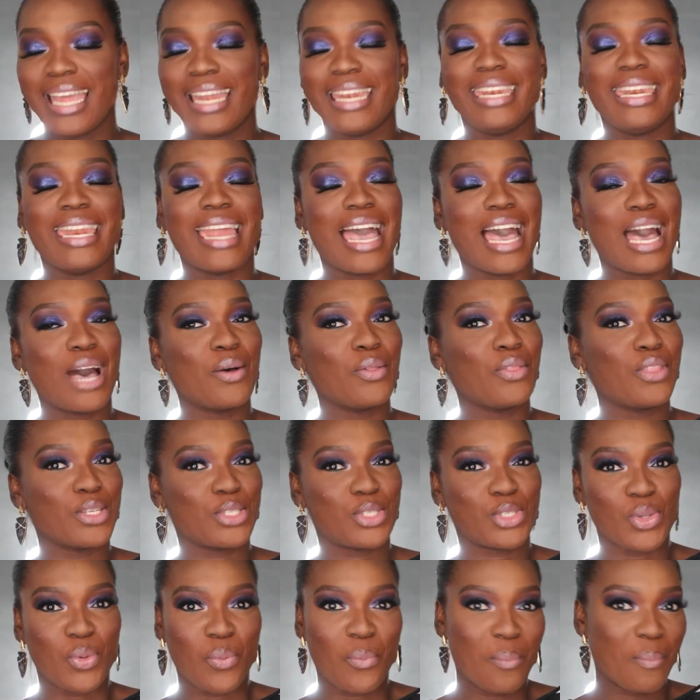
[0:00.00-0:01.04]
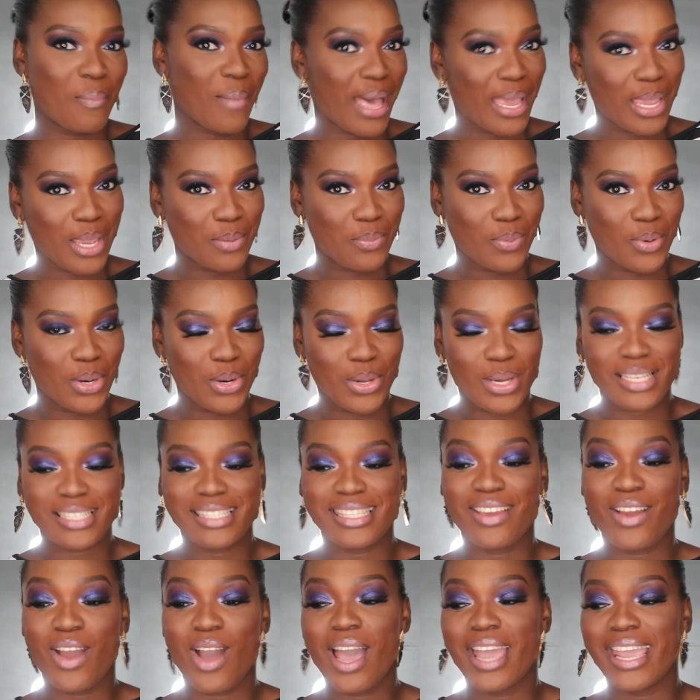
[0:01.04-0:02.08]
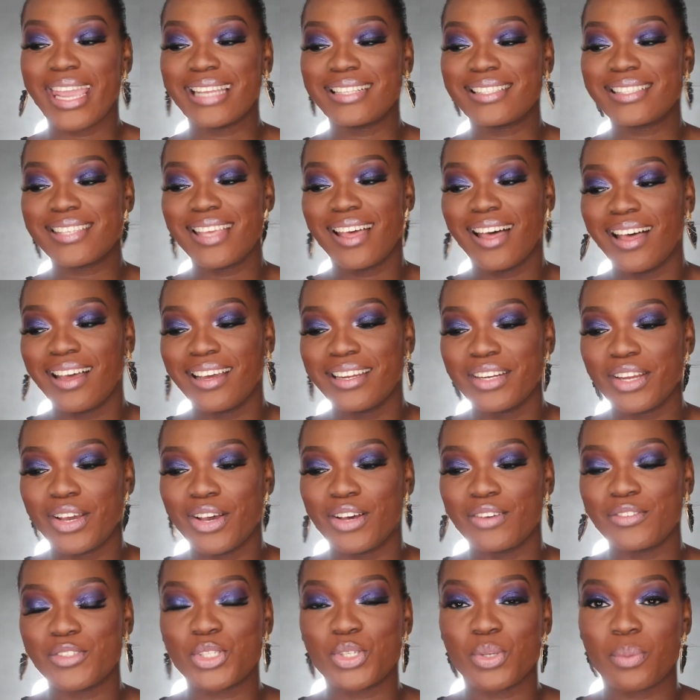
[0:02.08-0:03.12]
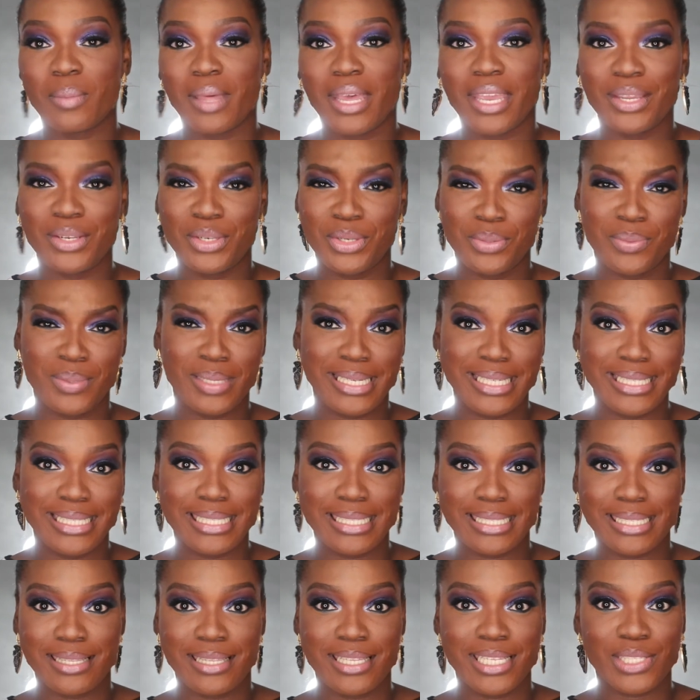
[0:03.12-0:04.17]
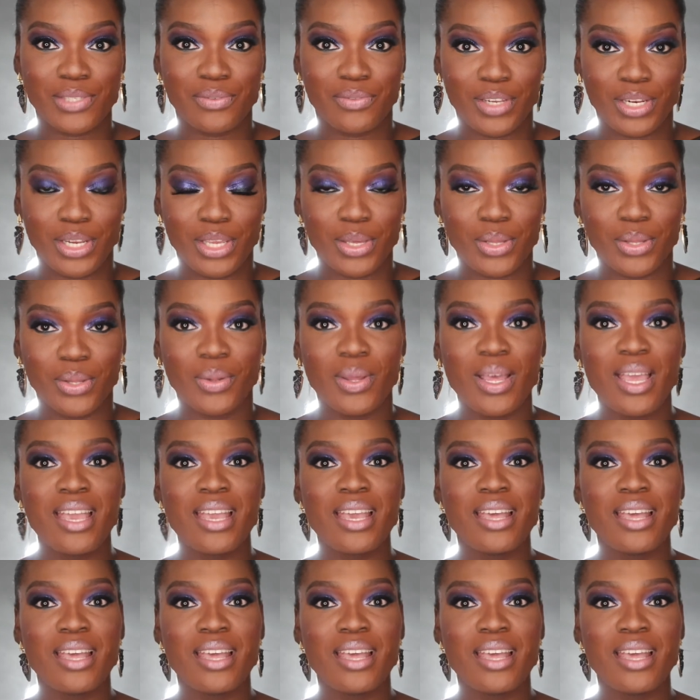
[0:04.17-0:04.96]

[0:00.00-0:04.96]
Now the Shomya products. There are a ton of Shomya new releases in this video.